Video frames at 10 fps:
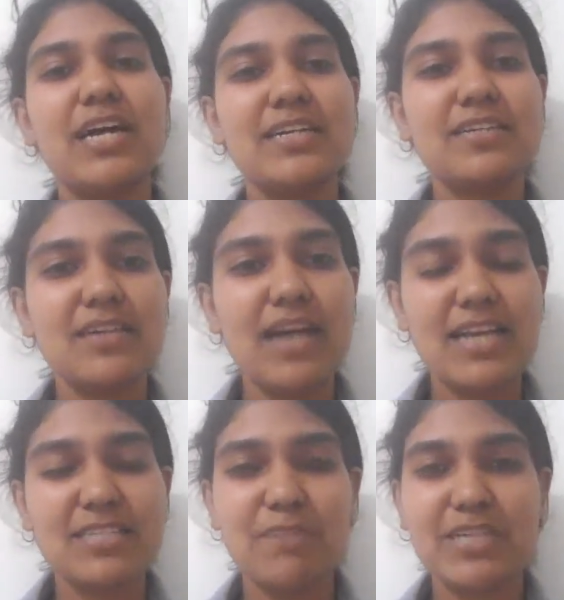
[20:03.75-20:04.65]
so
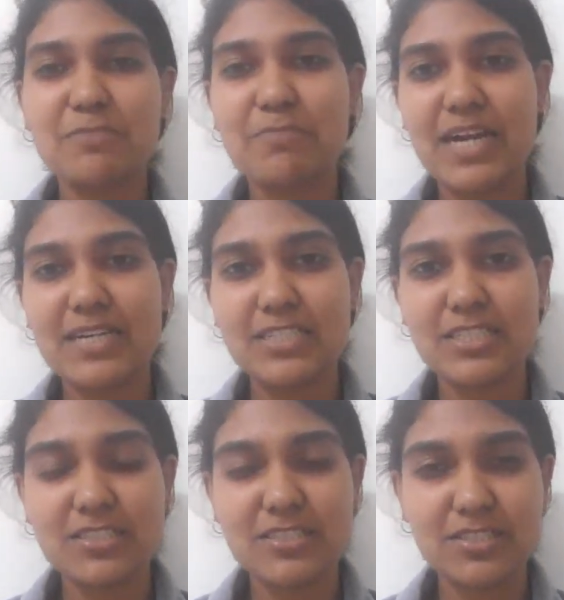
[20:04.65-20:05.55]
that as better
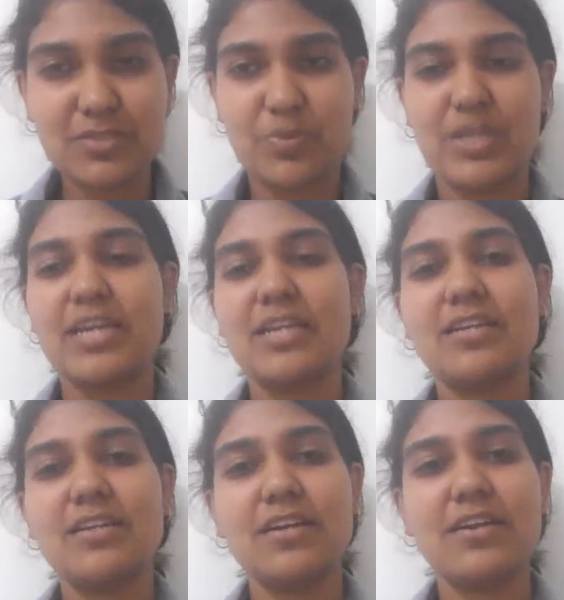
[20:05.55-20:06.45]
practitioners we
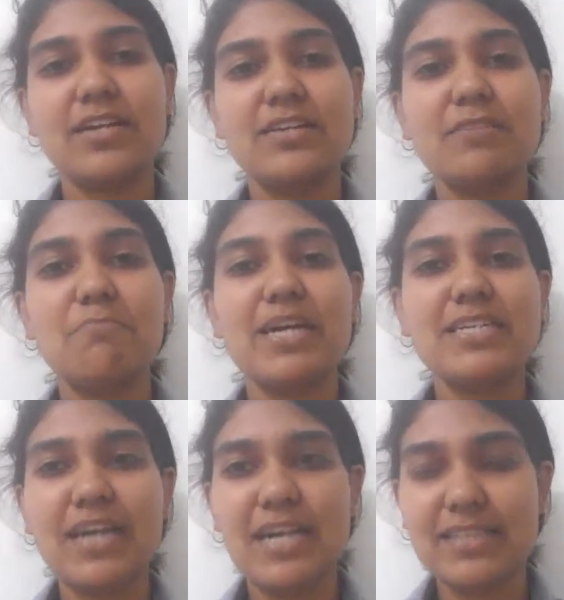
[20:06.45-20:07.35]
can
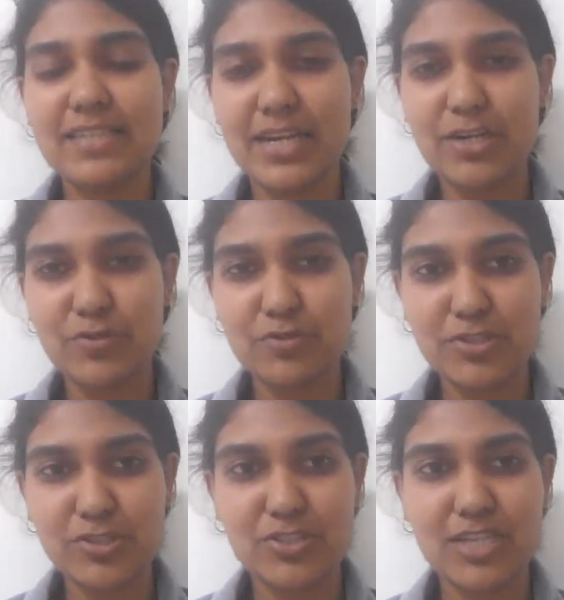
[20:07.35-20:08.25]
render better healthcare
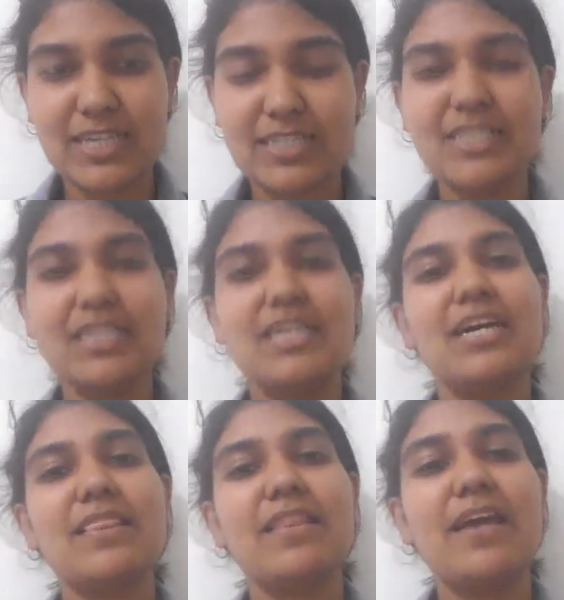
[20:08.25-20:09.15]
to the
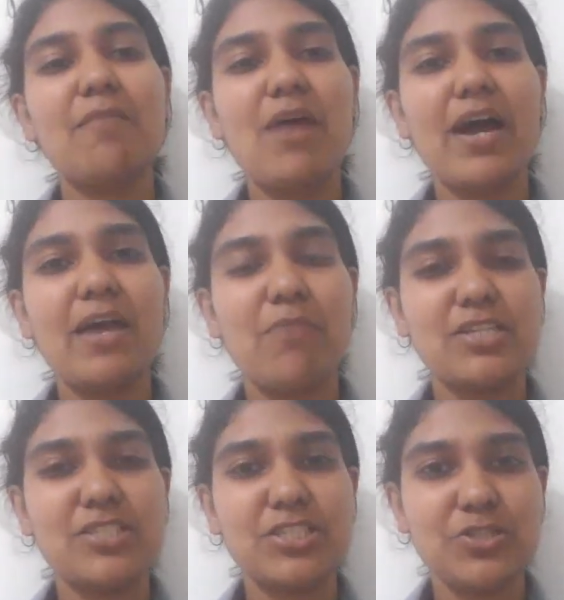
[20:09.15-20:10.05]
society, thereby
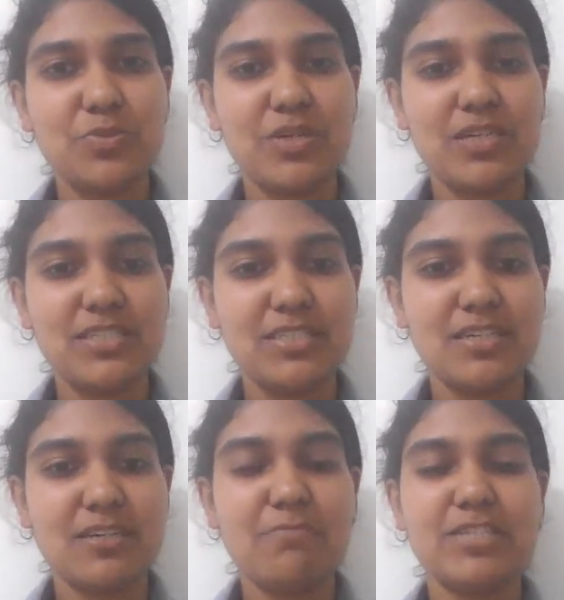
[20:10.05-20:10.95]
marching
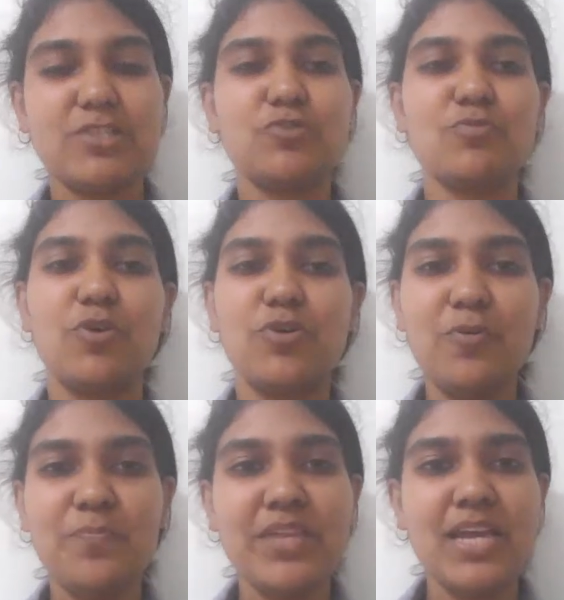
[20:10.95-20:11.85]
towards a better
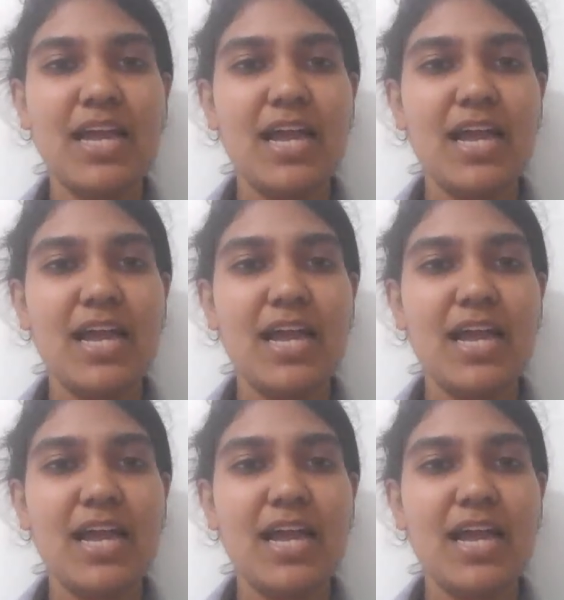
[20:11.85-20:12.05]
tomorrow.